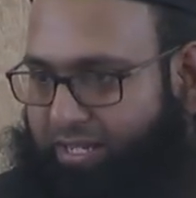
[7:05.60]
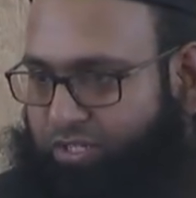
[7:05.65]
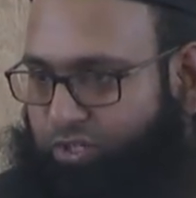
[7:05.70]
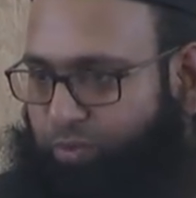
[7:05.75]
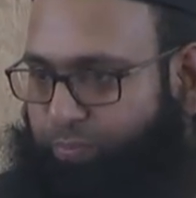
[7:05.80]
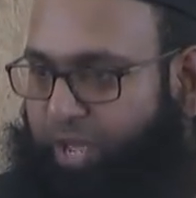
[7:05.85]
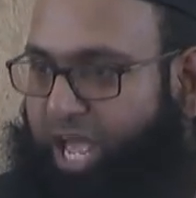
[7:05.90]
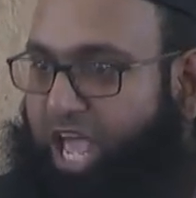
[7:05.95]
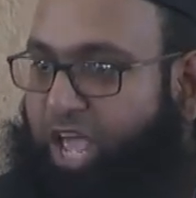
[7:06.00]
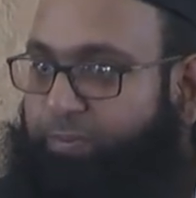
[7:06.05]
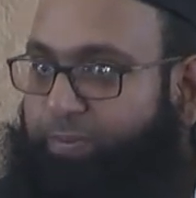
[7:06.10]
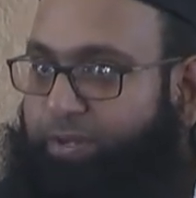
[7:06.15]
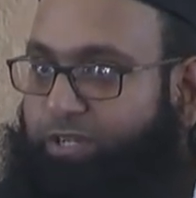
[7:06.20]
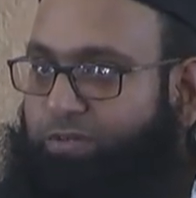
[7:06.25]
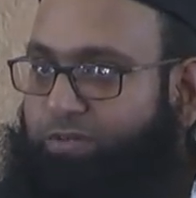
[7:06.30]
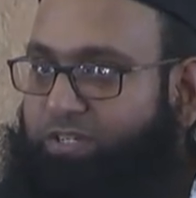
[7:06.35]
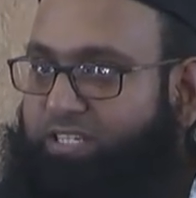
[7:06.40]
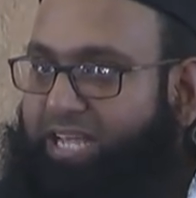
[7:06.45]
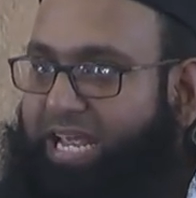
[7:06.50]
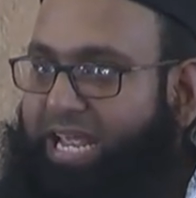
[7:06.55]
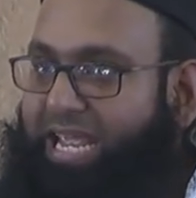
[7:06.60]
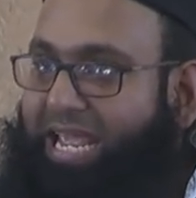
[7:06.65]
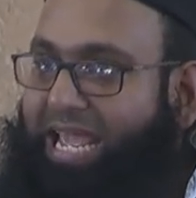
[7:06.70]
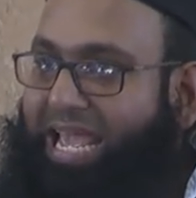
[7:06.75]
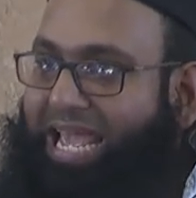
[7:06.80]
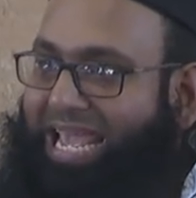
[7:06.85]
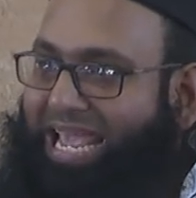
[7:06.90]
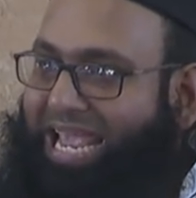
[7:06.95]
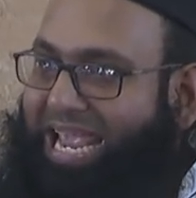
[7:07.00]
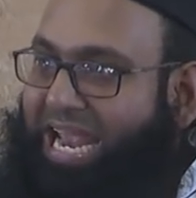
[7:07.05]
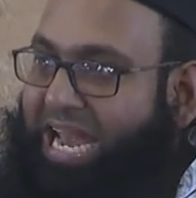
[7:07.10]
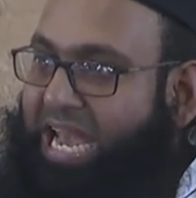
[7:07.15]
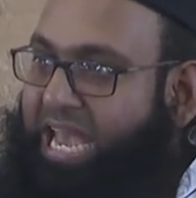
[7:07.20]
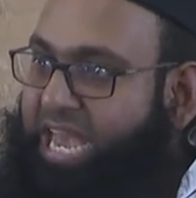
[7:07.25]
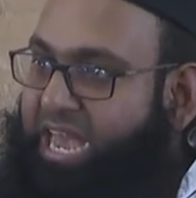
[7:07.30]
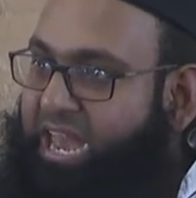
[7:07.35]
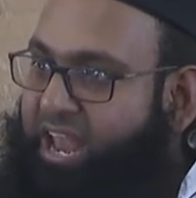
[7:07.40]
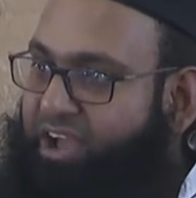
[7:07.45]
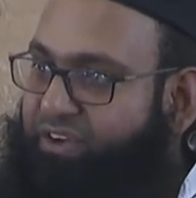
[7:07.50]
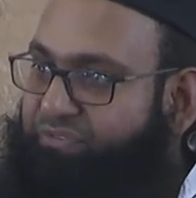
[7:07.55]
to be able to say,
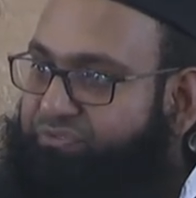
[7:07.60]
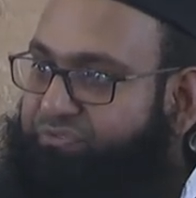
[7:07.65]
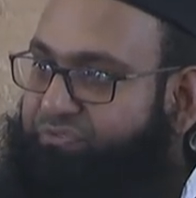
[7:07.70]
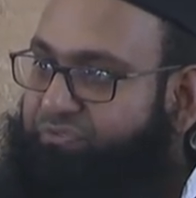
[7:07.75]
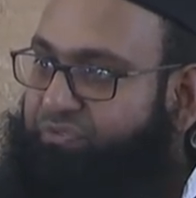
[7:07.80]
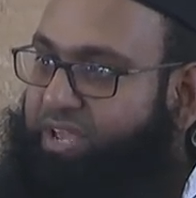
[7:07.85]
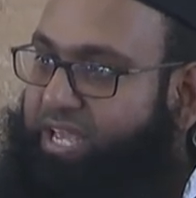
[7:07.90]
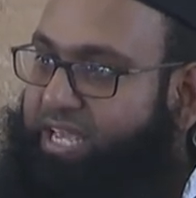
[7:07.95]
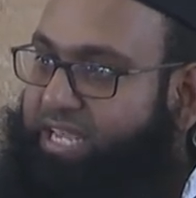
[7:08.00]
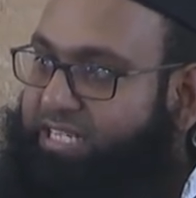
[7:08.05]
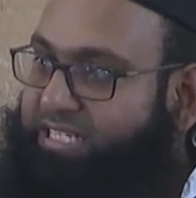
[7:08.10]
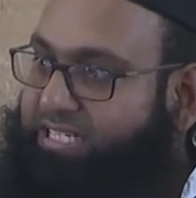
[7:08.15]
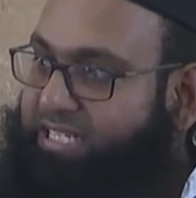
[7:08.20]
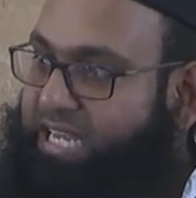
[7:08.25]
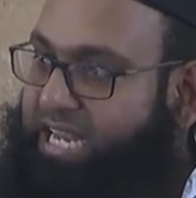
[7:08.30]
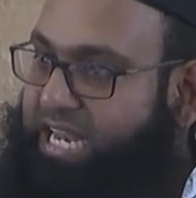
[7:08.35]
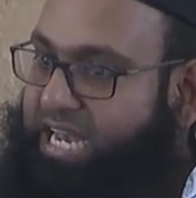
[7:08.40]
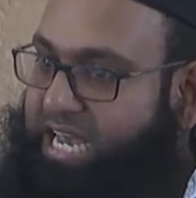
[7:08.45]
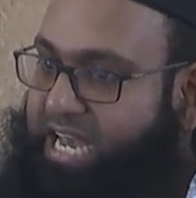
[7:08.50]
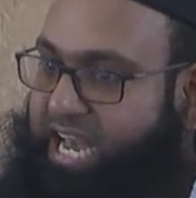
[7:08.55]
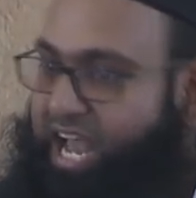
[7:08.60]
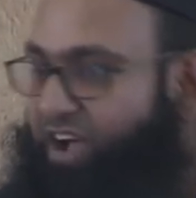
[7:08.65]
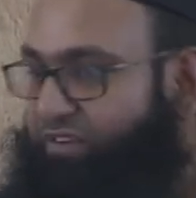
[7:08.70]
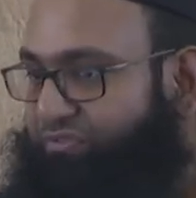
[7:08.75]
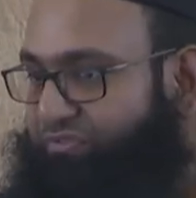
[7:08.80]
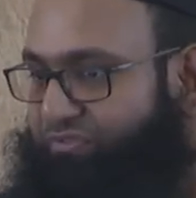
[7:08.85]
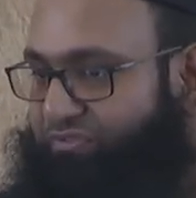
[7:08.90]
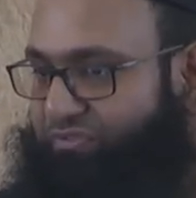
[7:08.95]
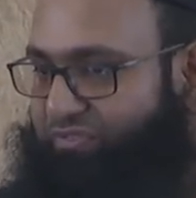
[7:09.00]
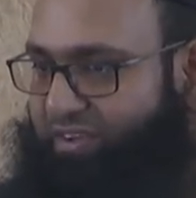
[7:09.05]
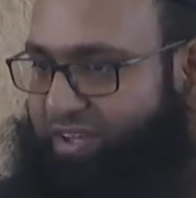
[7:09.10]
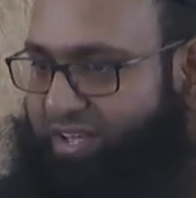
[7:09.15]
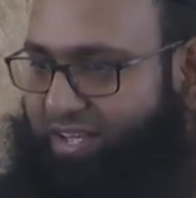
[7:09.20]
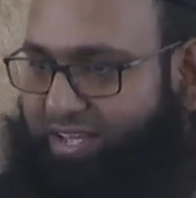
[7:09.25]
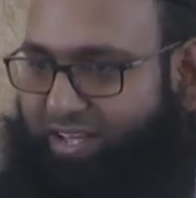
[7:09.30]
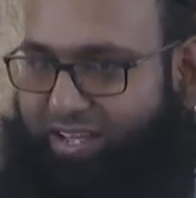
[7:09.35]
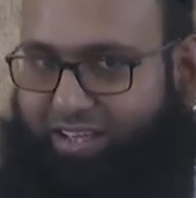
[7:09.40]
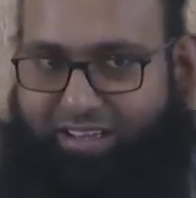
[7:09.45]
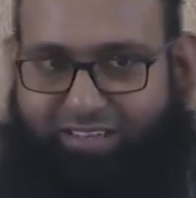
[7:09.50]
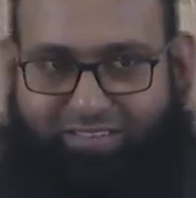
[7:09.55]
enough is enough.
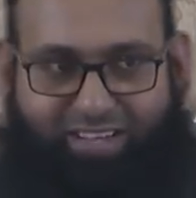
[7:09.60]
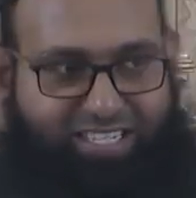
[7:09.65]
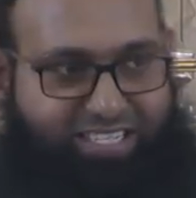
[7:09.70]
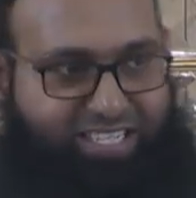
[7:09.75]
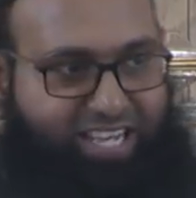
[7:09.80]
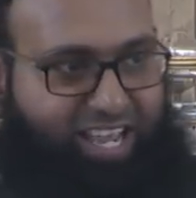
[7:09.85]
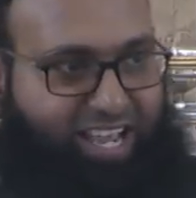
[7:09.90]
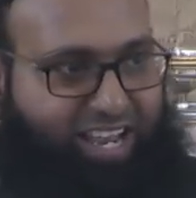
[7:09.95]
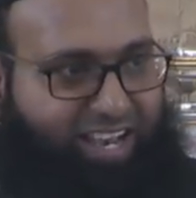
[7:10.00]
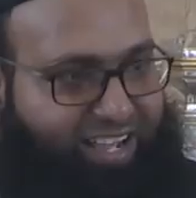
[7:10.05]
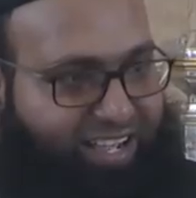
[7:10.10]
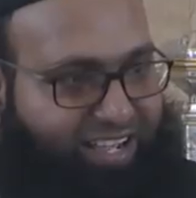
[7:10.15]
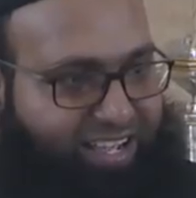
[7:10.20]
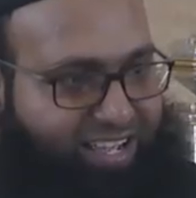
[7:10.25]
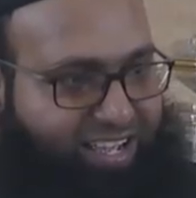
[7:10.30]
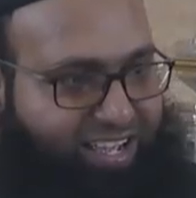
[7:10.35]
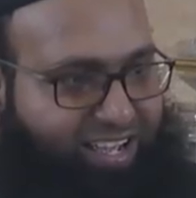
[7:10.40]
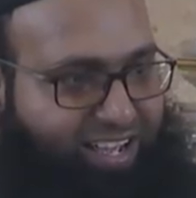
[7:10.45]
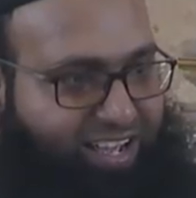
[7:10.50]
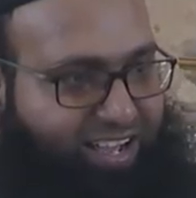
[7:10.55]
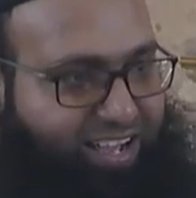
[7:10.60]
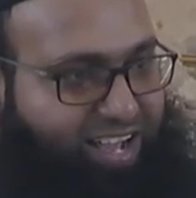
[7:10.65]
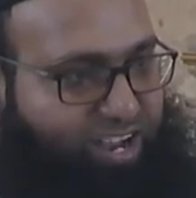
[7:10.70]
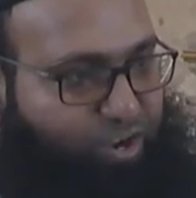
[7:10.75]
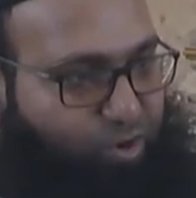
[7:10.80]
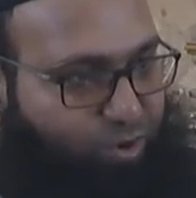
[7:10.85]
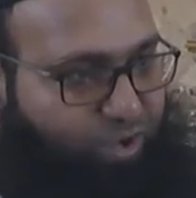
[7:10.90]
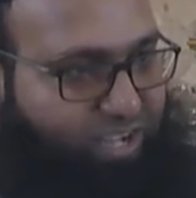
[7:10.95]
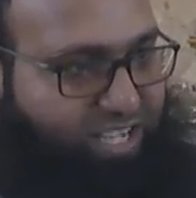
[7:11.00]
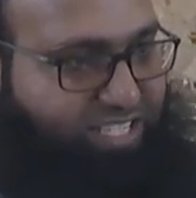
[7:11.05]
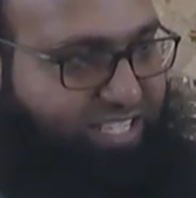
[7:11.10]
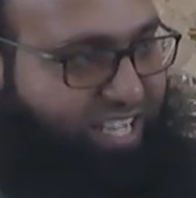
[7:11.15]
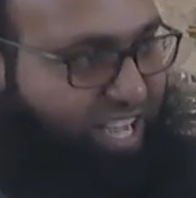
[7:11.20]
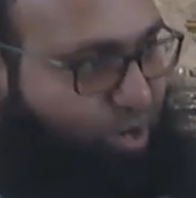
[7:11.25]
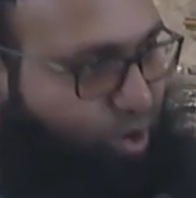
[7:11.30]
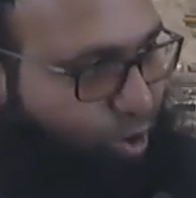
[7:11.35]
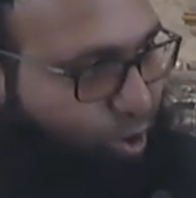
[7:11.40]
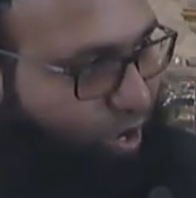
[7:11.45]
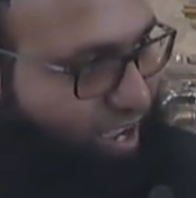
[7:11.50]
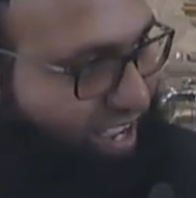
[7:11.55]
What say Allah? Khanukh is
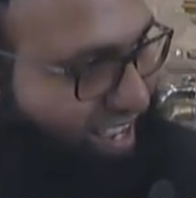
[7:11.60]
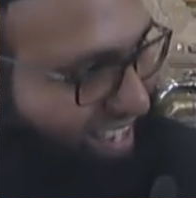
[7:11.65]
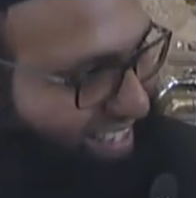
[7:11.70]
khanukh.